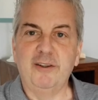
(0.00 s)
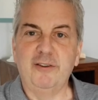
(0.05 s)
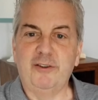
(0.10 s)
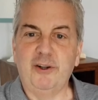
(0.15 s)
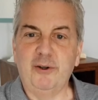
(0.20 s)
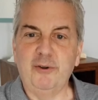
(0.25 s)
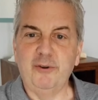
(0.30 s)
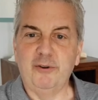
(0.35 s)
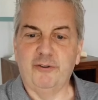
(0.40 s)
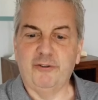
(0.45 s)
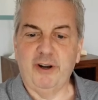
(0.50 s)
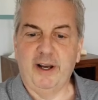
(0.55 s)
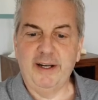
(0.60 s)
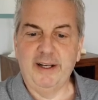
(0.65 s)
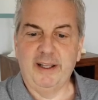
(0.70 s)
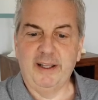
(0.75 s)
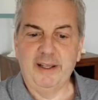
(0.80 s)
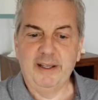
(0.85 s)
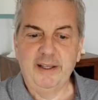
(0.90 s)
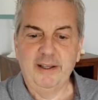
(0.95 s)
Don't try
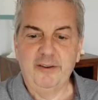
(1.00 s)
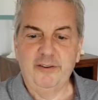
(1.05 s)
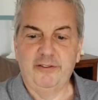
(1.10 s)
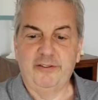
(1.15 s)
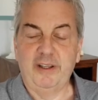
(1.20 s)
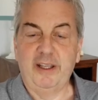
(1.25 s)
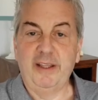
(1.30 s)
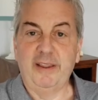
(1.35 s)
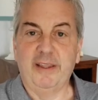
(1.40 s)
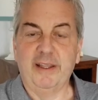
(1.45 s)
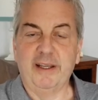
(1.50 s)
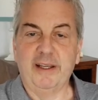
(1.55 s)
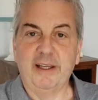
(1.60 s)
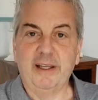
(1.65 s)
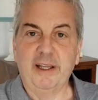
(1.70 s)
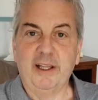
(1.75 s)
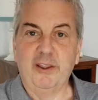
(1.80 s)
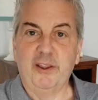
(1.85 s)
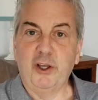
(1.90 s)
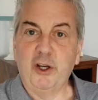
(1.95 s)
to see
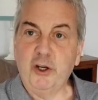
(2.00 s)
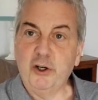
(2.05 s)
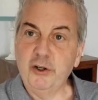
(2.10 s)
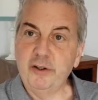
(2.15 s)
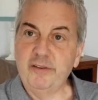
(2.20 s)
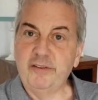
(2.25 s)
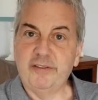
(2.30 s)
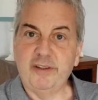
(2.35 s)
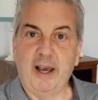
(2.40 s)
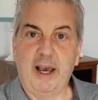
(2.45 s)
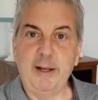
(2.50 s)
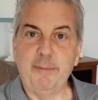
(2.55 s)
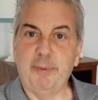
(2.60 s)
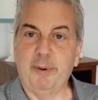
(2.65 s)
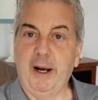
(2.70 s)
the good side,